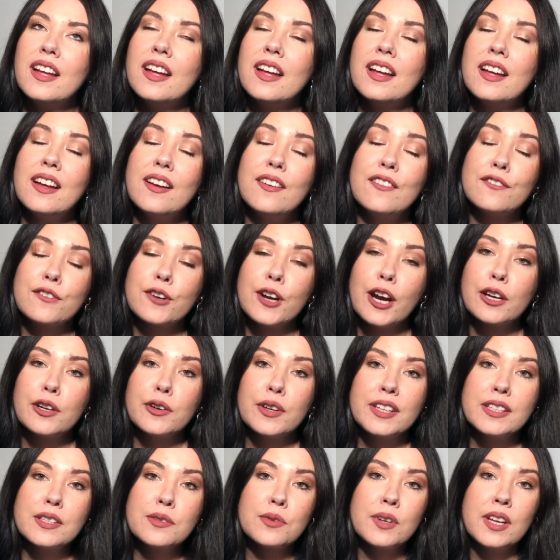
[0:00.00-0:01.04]

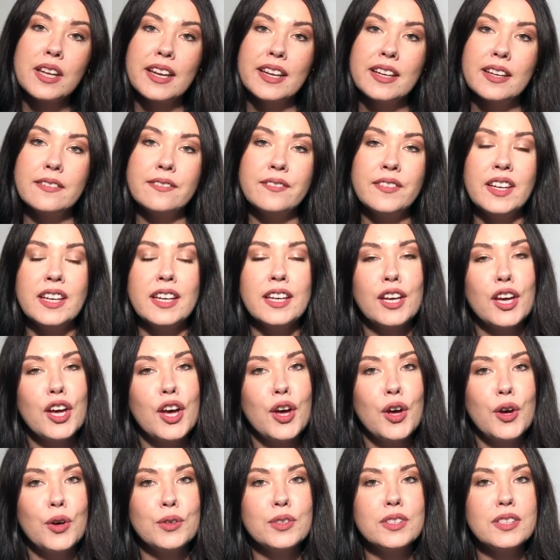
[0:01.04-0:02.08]
fragrance related
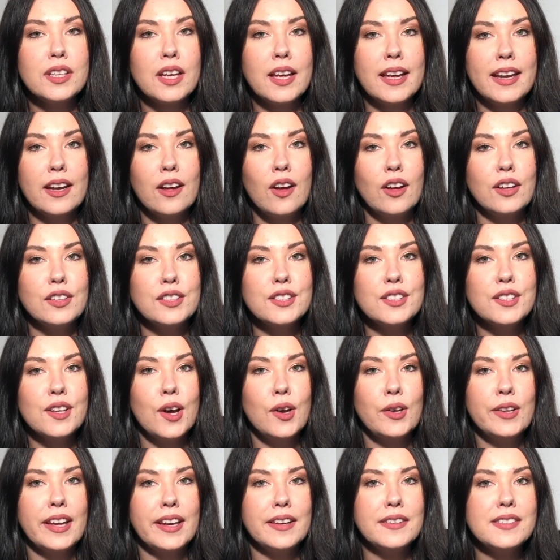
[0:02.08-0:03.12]
videos and also
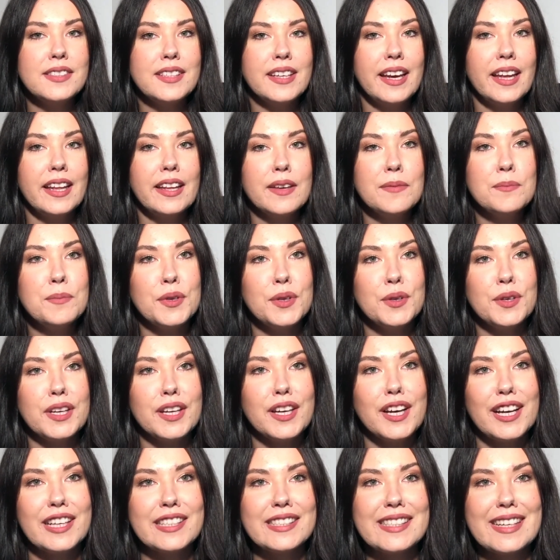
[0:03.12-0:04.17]
lifestyle and beauty
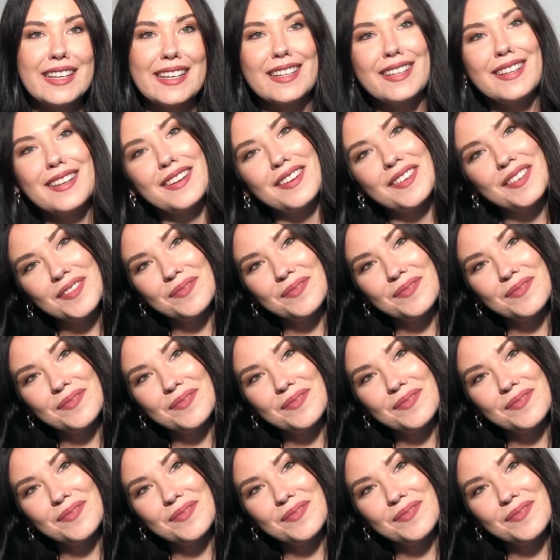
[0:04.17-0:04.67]
content.